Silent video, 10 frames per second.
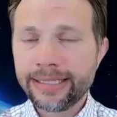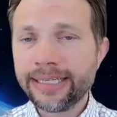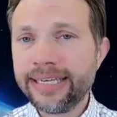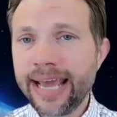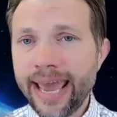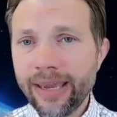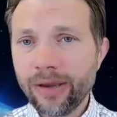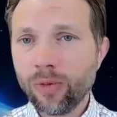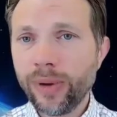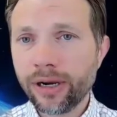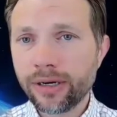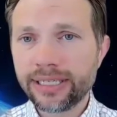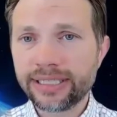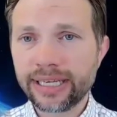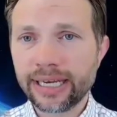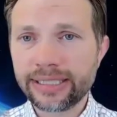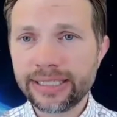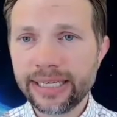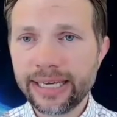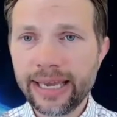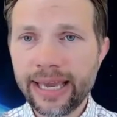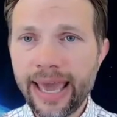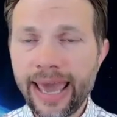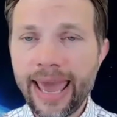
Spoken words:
Today, we are discussing